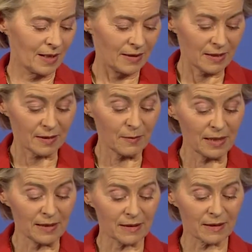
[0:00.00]
This
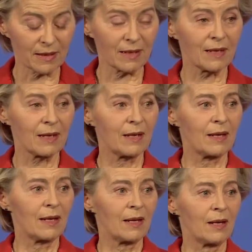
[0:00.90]
means
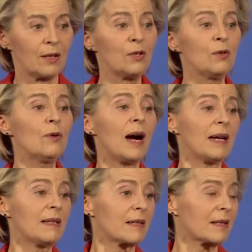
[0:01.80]
new
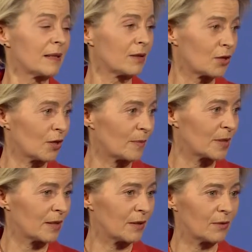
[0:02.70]
high-skilled
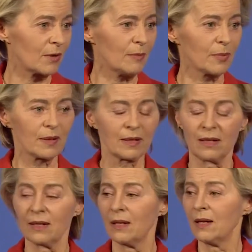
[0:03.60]
jobs in Europe,
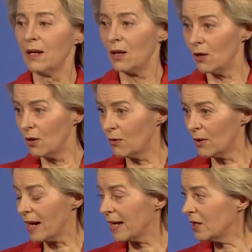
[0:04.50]

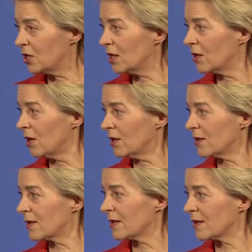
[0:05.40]
lower energy
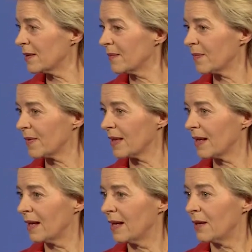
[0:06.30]
costs,
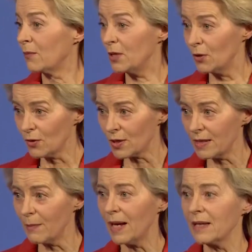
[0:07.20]
reduced
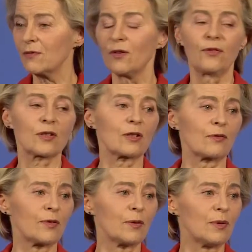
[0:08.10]
demands for fossil
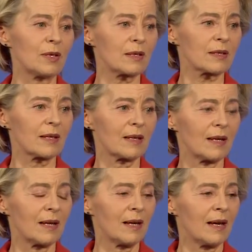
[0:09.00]
fuels,
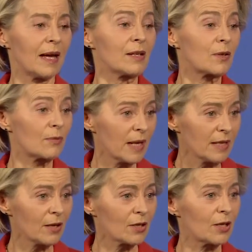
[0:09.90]
and
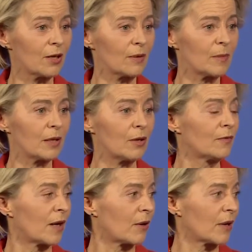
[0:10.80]
greater autonomy
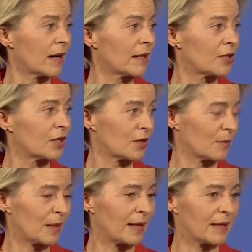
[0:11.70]
over our energy
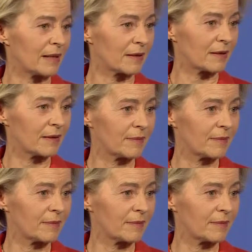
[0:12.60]
suppliers.